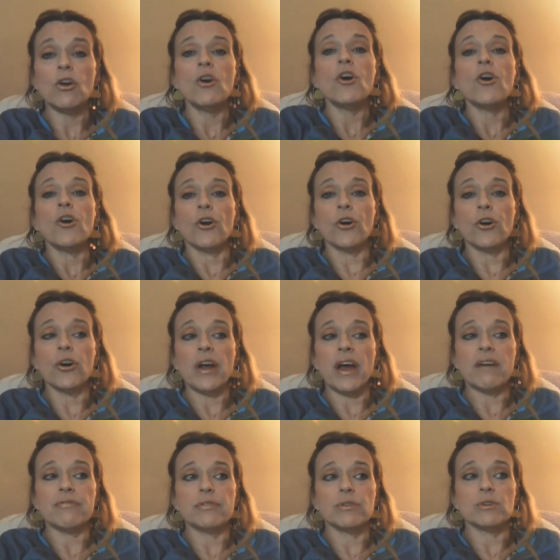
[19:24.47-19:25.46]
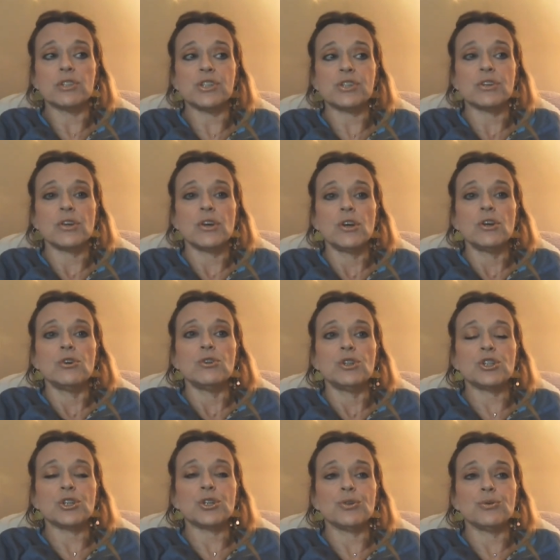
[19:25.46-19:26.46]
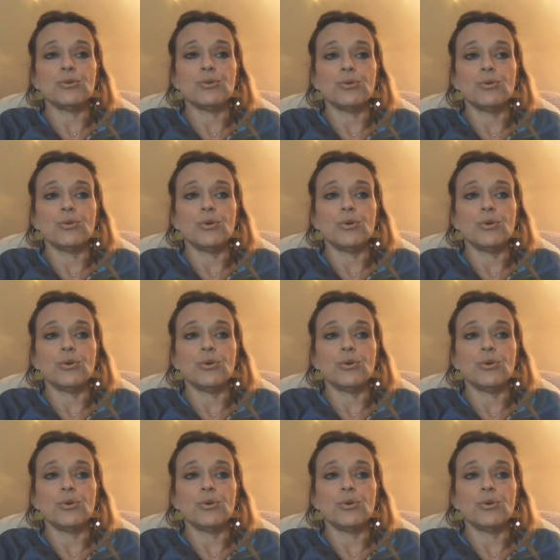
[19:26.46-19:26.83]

her efforts to